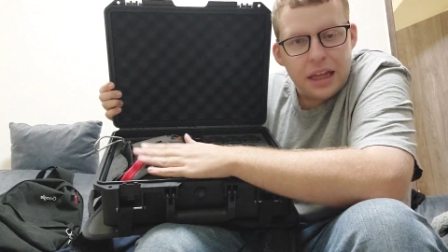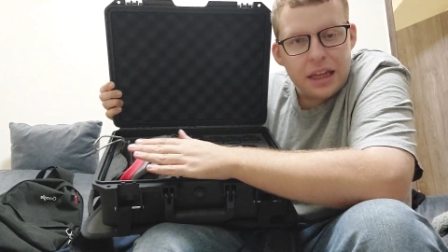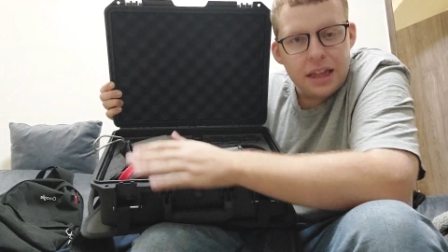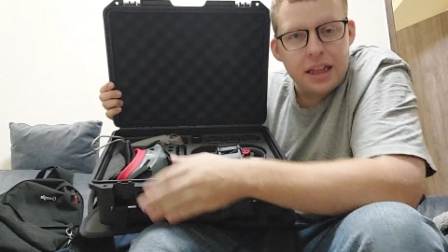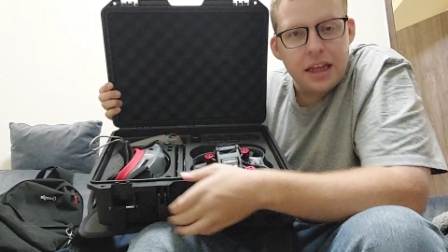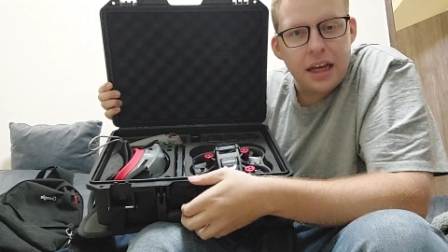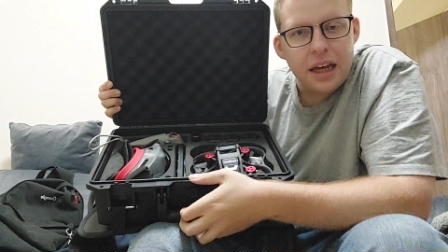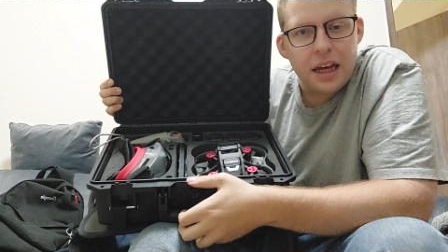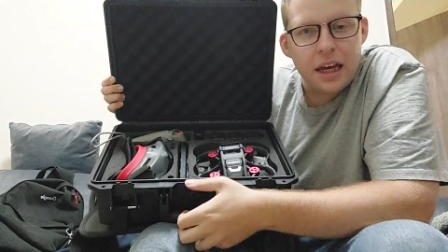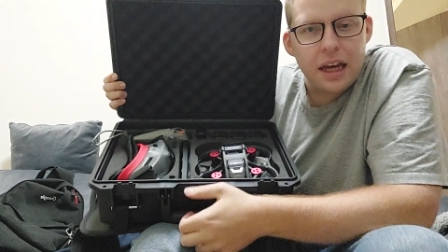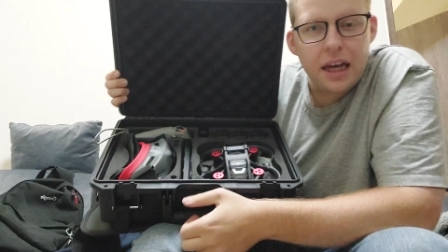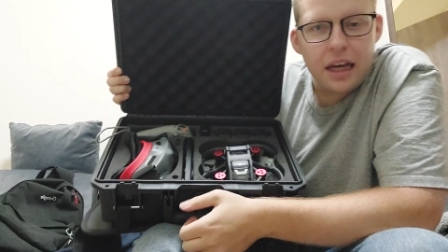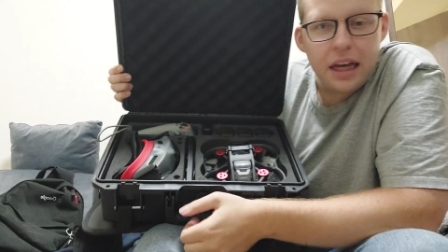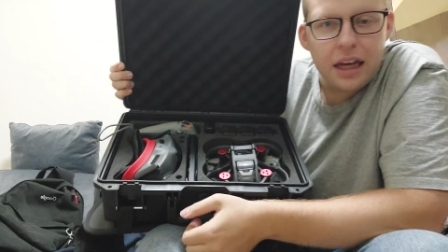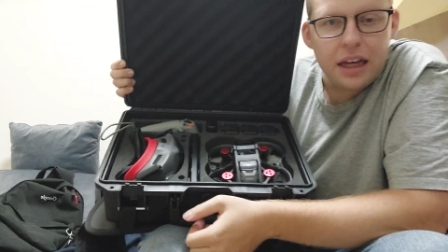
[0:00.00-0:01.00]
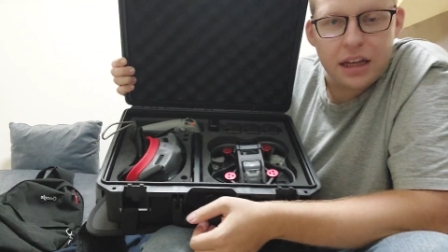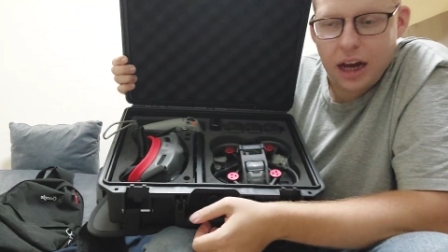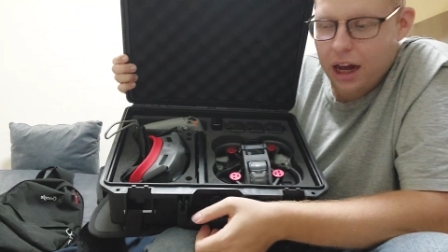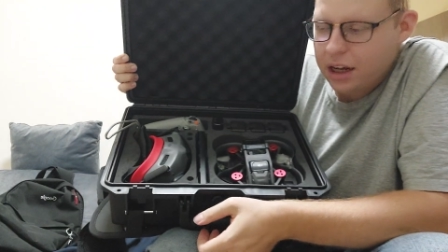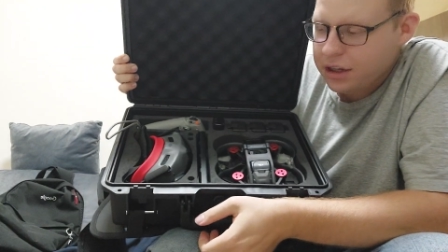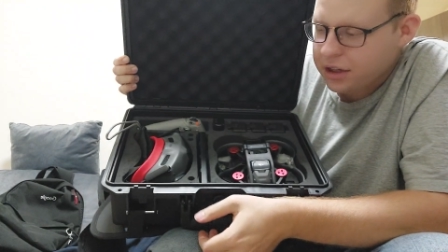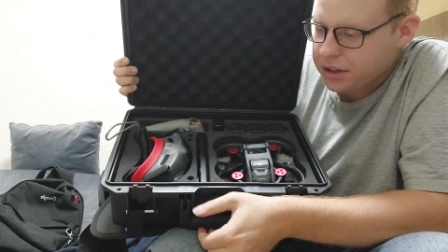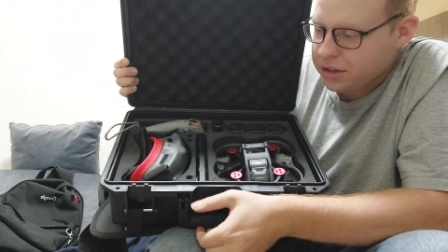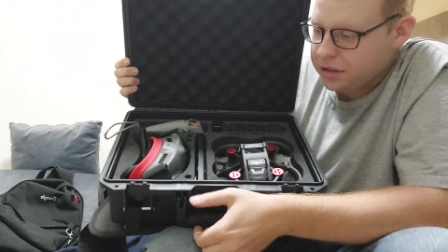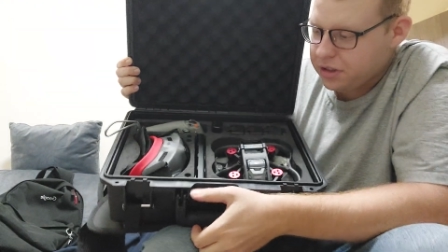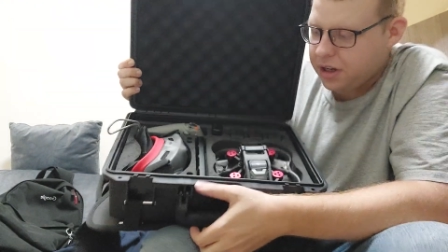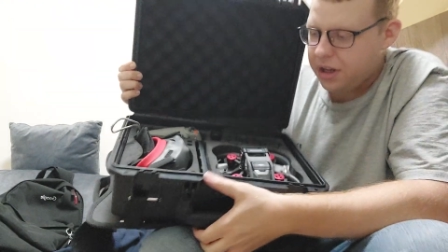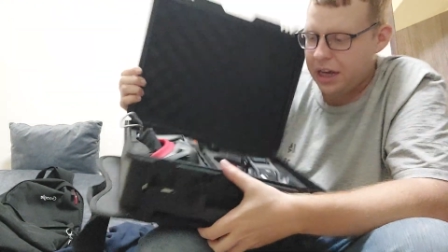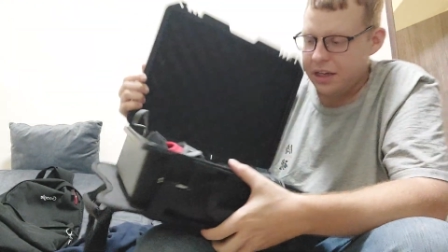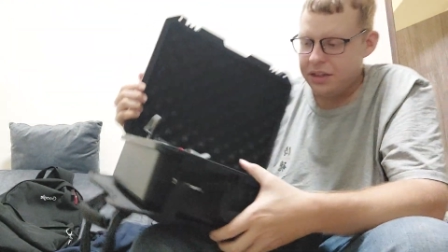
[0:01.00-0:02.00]
the goggles.
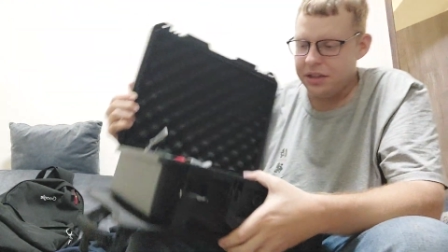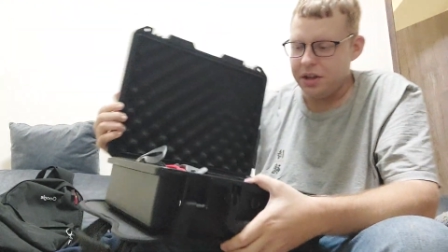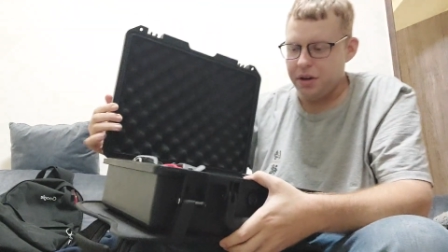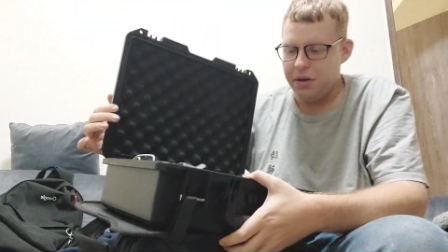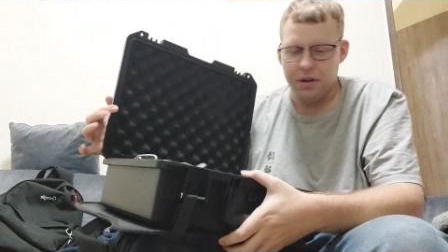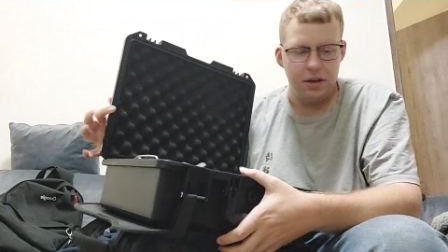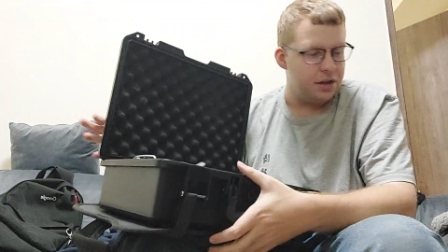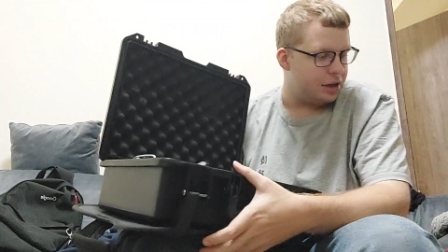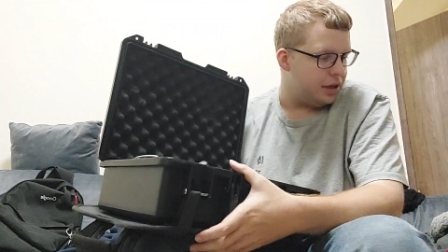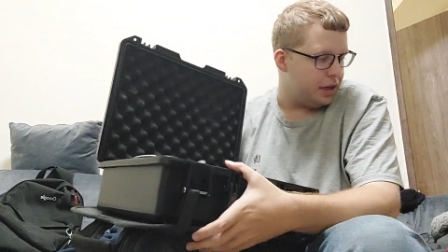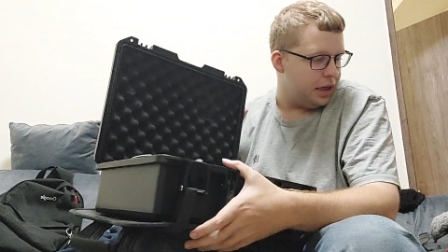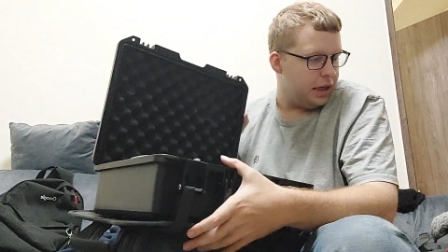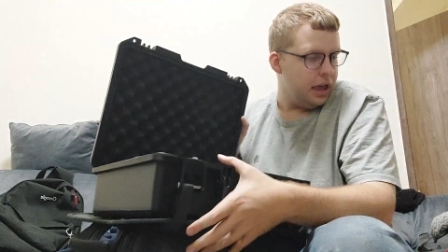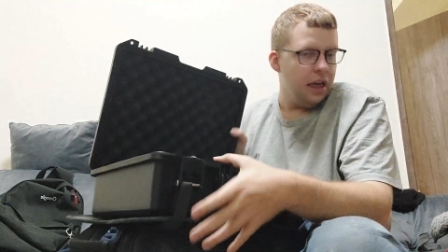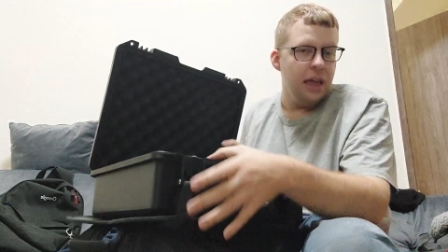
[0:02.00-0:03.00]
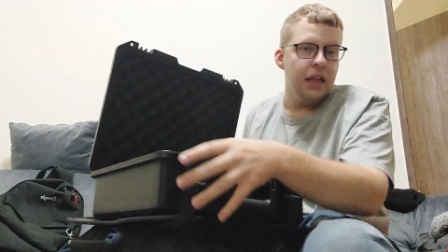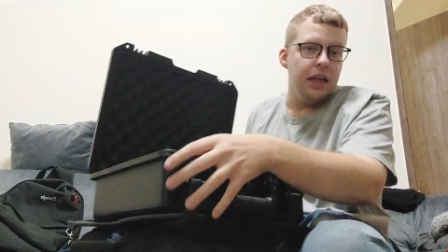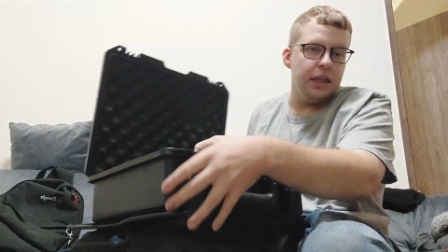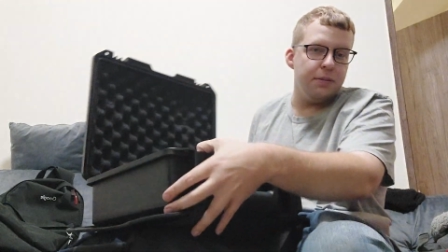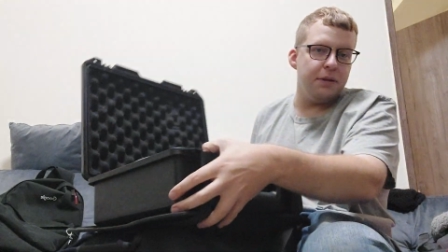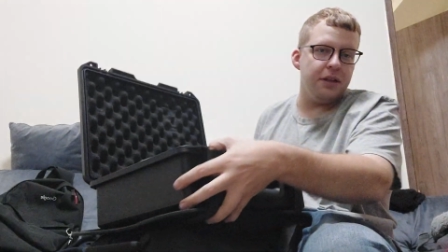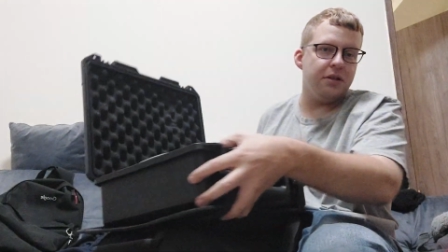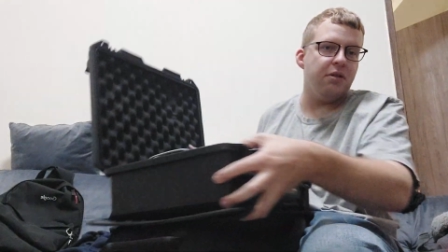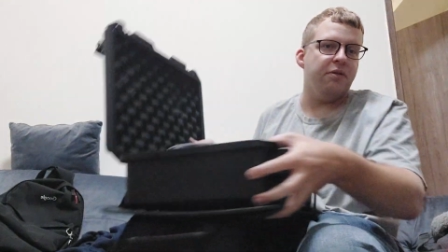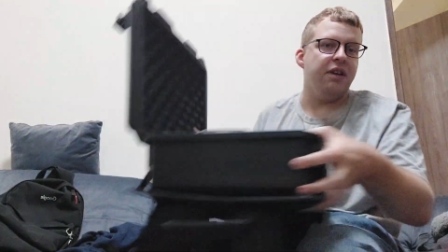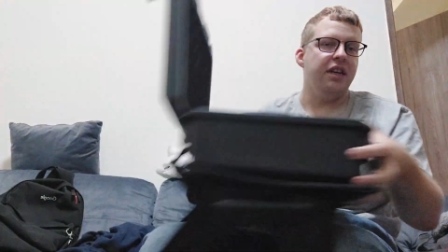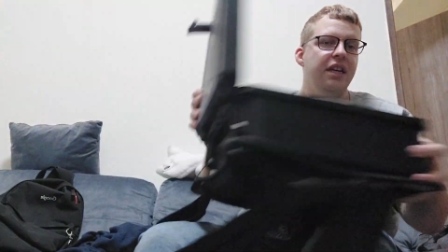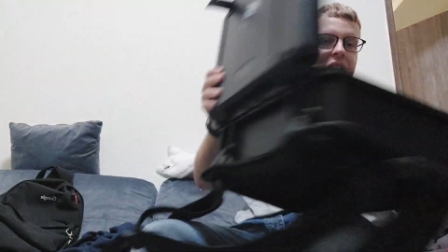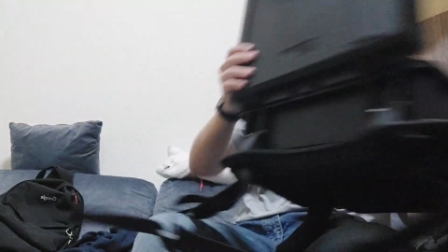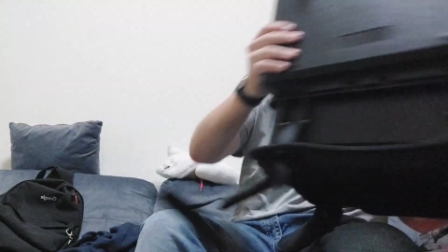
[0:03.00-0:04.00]
All right, so let's put this over
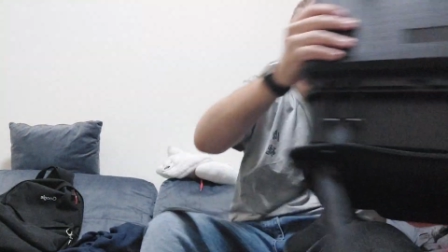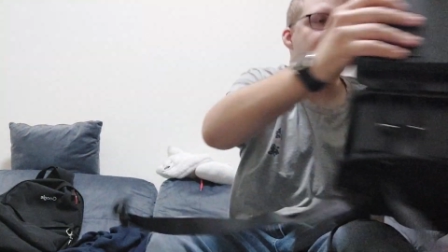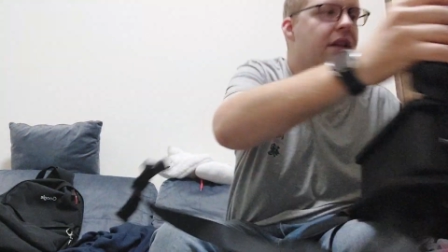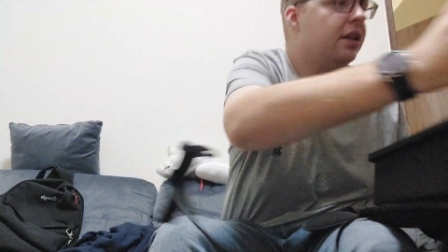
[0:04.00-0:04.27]
here.